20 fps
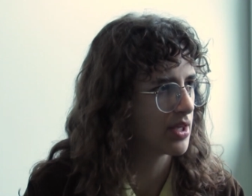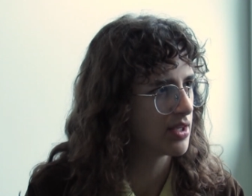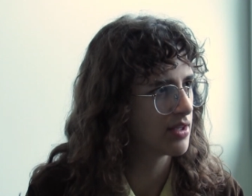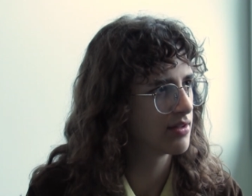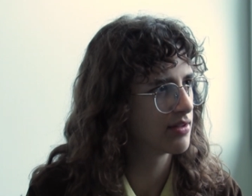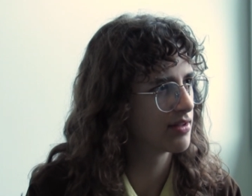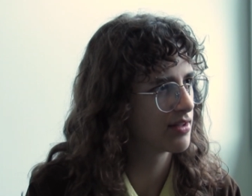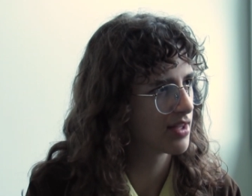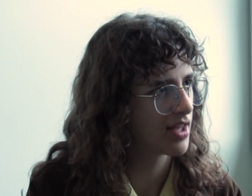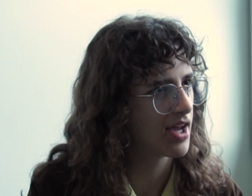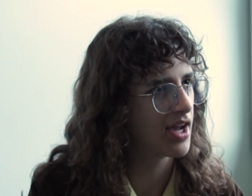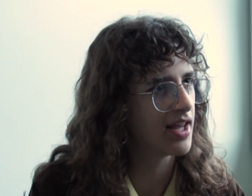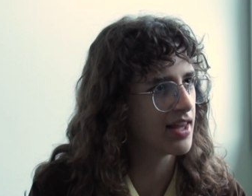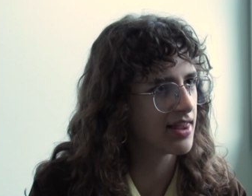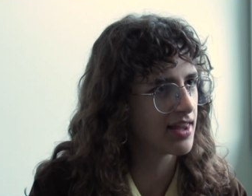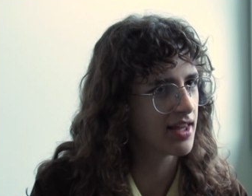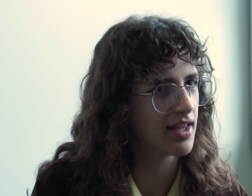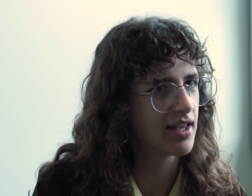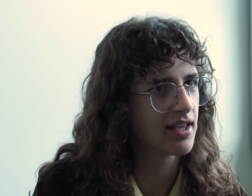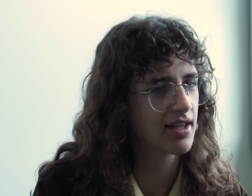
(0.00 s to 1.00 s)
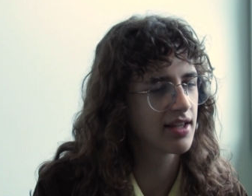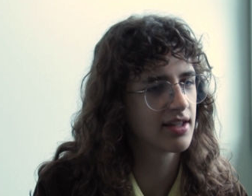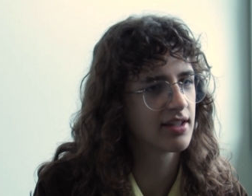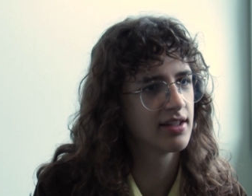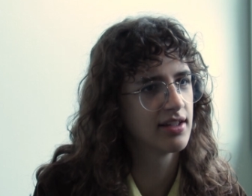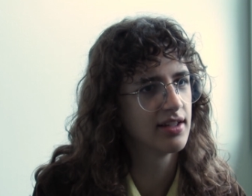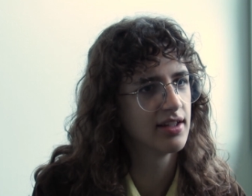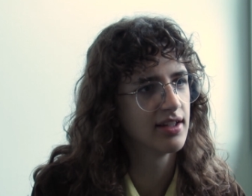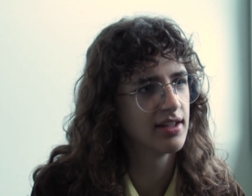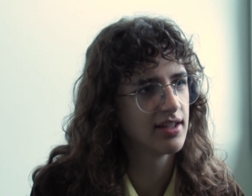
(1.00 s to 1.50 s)
Mm-hmm. I think.
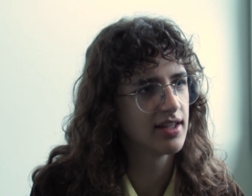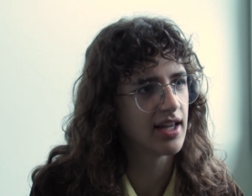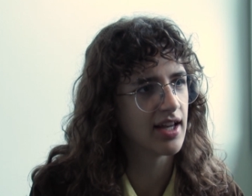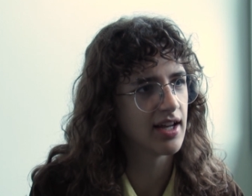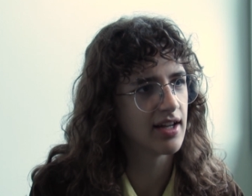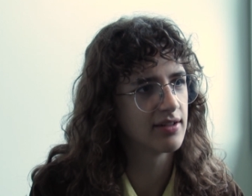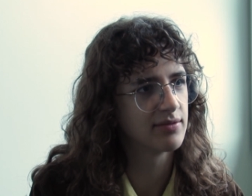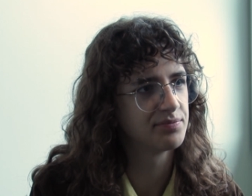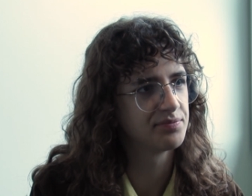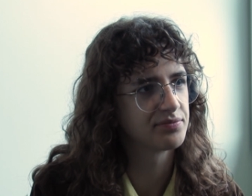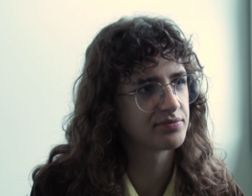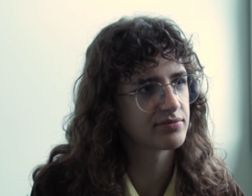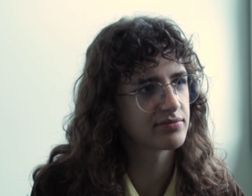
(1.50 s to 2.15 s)
Yeah.